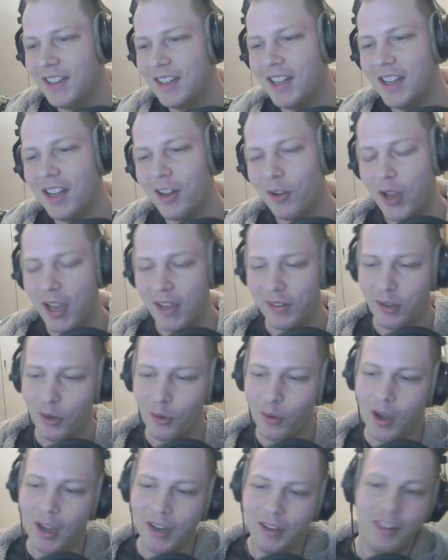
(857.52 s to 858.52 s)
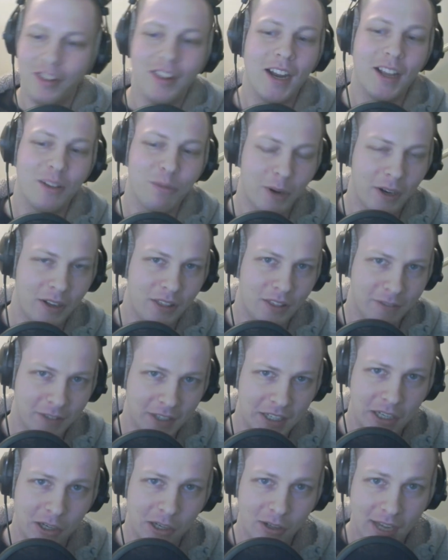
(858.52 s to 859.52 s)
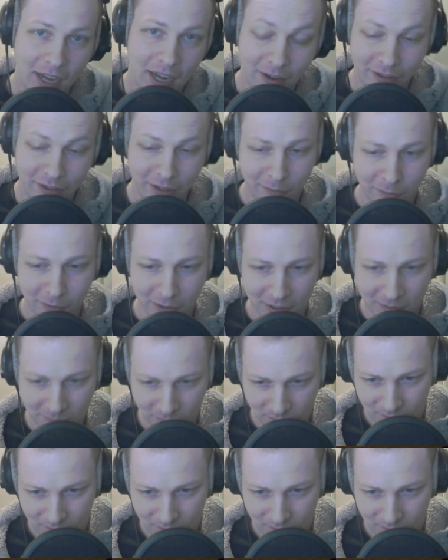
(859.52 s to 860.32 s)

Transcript: Okay, so on to the next part of the video, carryover.